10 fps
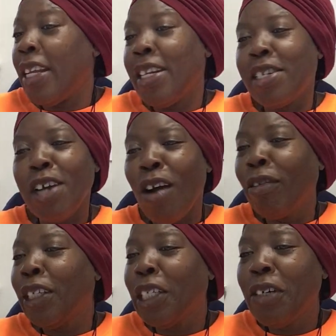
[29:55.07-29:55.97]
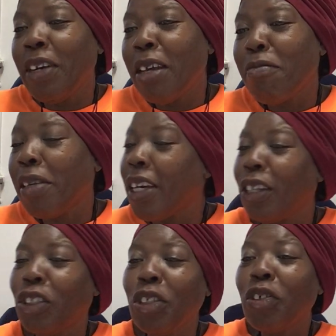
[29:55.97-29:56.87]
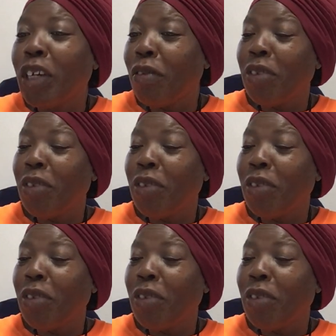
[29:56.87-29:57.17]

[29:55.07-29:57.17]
then don't do it, because you're going to